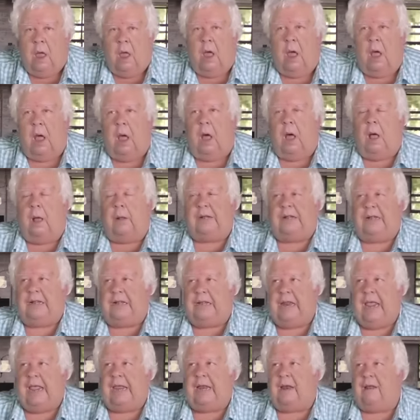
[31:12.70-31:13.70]

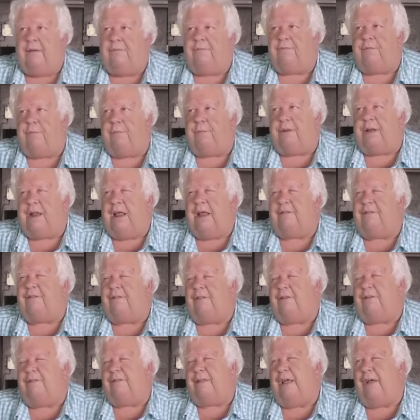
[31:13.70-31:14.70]
data from
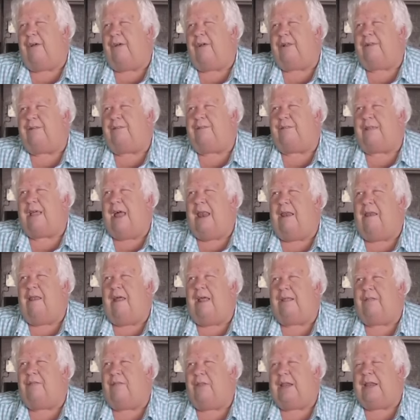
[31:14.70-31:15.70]
Teslas. Now, it's kind of
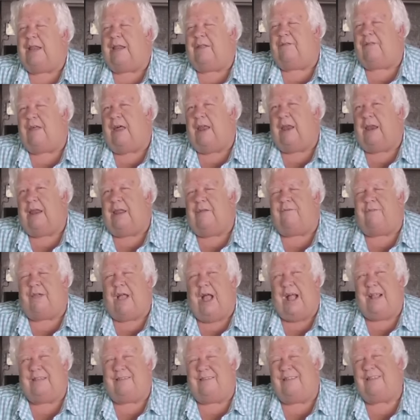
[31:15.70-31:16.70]
like the Nissan Leaf
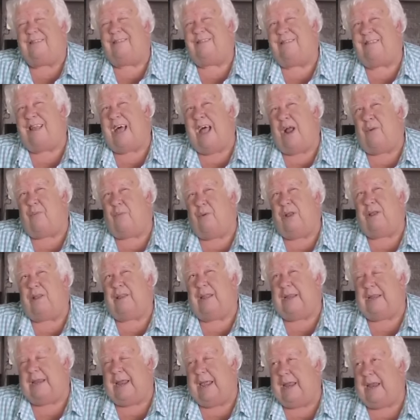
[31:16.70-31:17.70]
guys. It's not
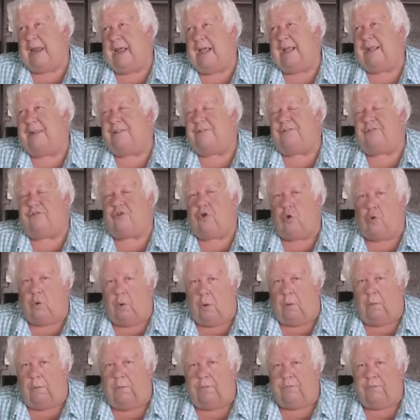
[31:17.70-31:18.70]
really data, it's
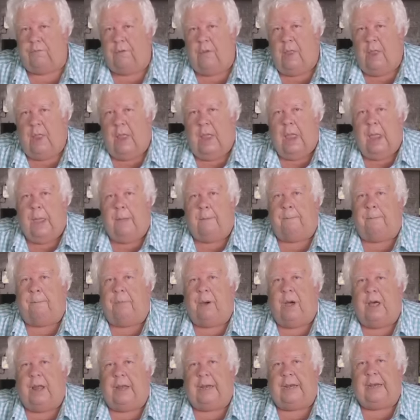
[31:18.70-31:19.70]
turtles,
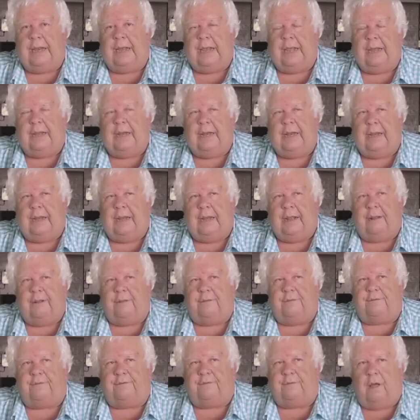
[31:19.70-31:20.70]
but it
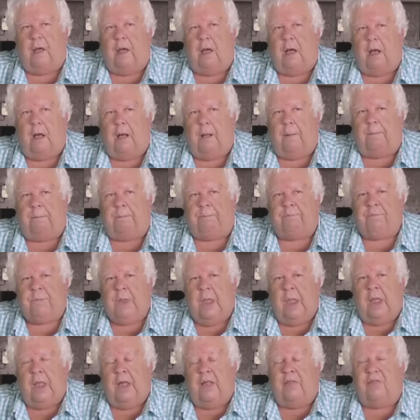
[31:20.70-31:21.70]
is the
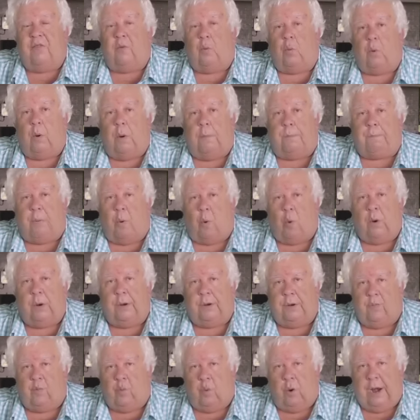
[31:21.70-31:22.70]

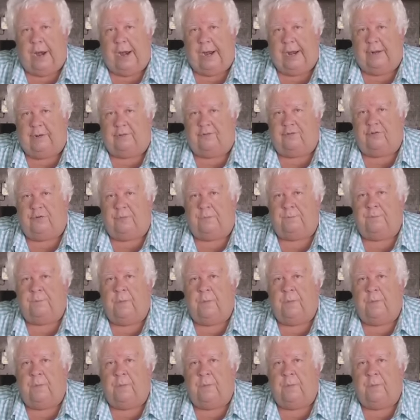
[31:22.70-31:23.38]
reported range